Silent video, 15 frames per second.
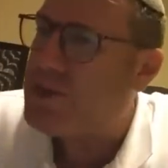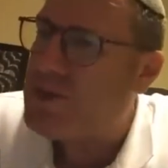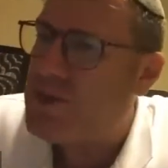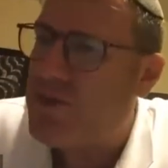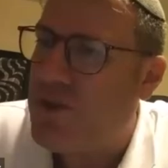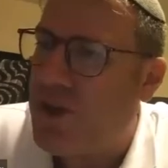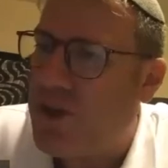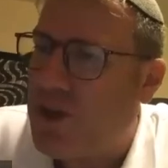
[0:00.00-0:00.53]

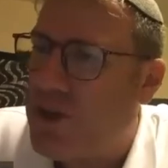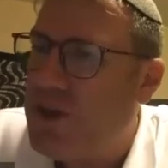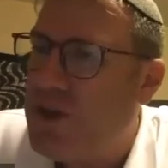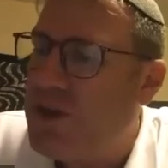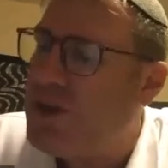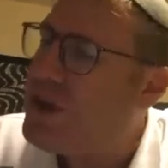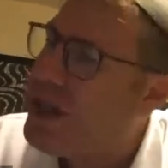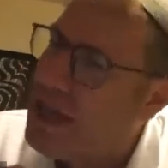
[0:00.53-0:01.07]
strong.
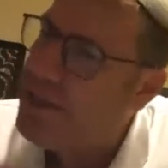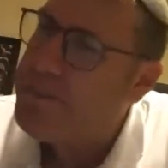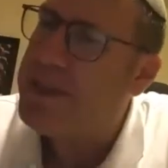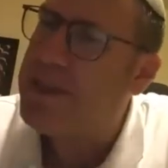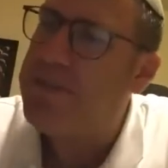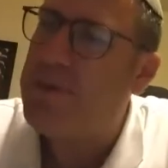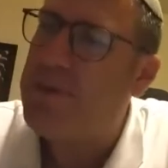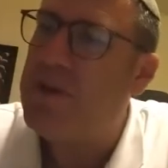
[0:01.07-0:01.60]
You get up in
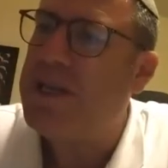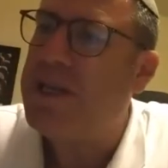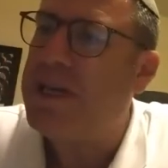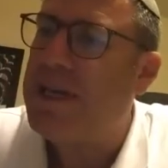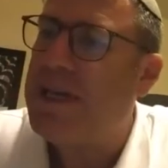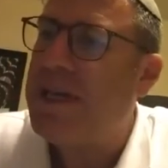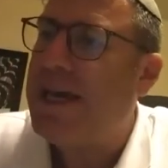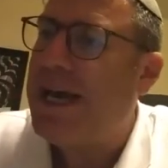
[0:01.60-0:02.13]
the
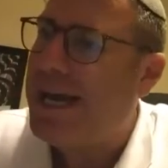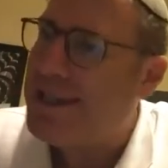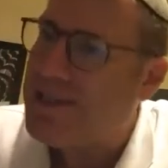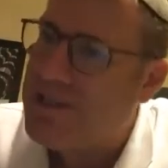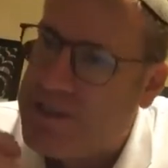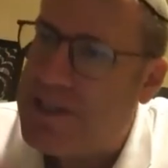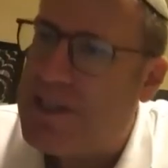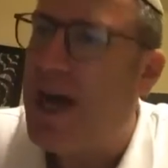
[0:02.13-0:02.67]
morning and you
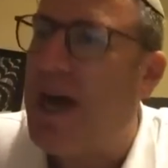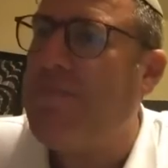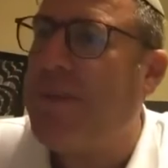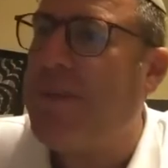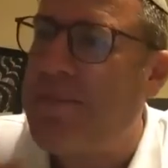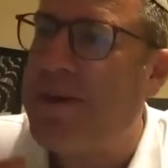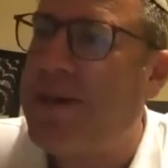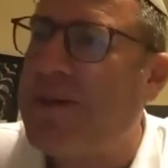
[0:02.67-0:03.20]
start
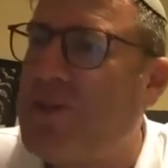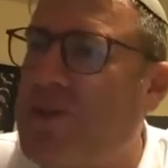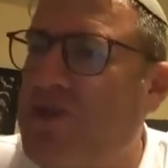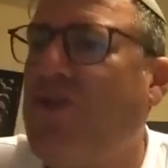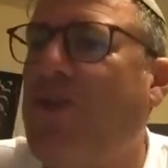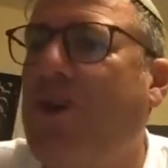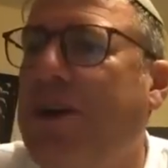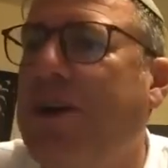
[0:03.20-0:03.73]
by being
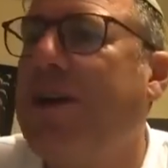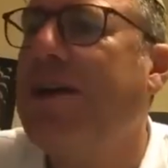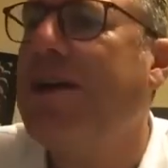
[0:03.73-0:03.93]
strong